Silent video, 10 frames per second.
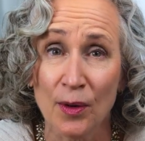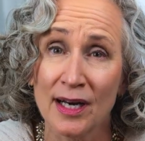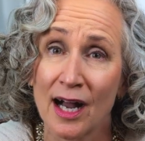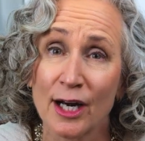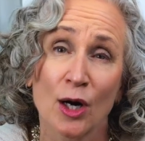
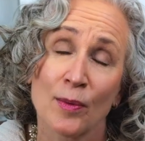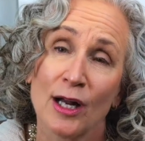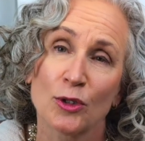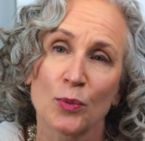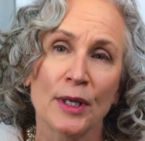going on
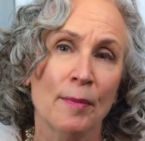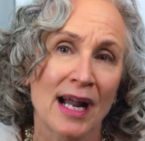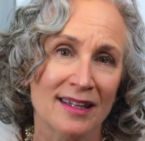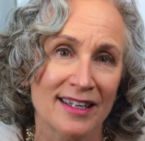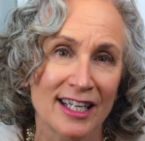around
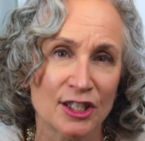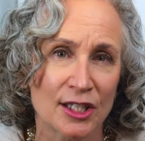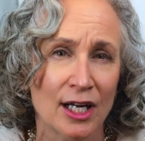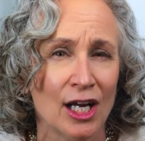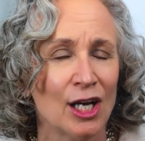
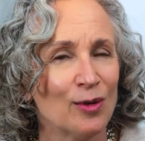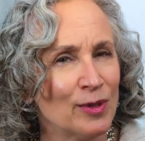remyelination,